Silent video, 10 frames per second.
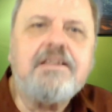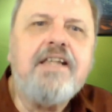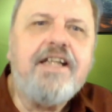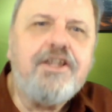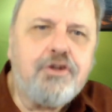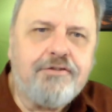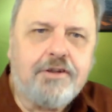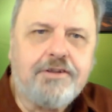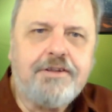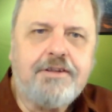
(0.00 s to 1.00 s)
it's an
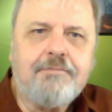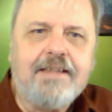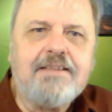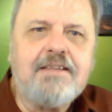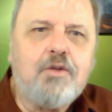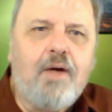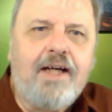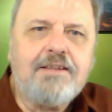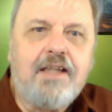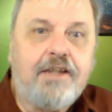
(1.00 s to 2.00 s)
introvert. It's the
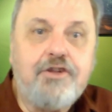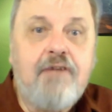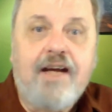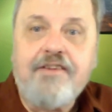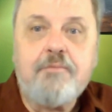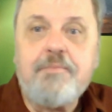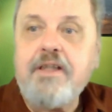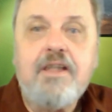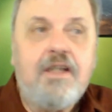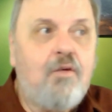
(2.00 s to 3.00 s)
quiet side. You'd rather
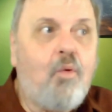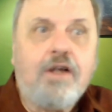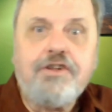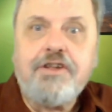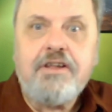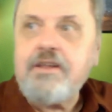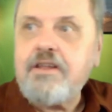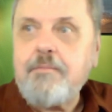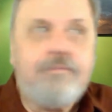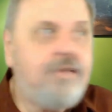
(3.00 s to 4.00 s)
be watching
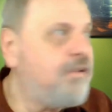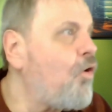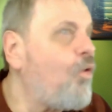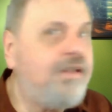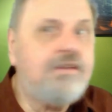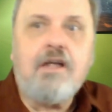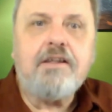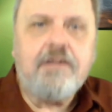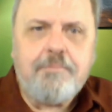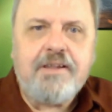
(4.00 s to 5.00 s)
the, the goings
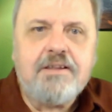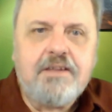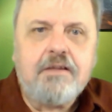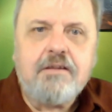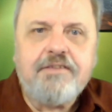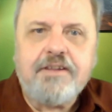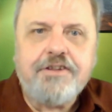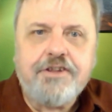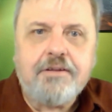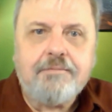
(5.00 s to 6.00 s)
on than be the center of
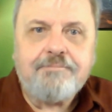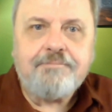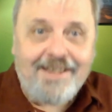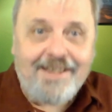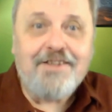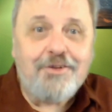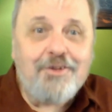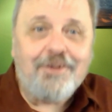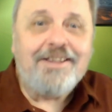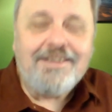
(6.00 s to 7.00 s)
attention. Yeah, you're
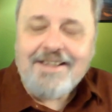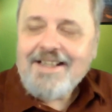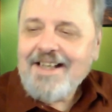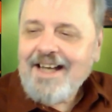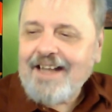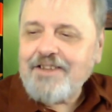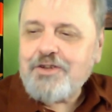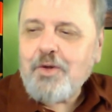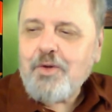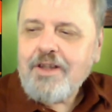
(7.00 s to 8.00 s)
nodding. And
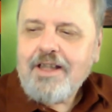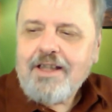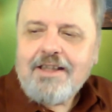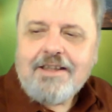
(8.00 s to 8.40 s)
so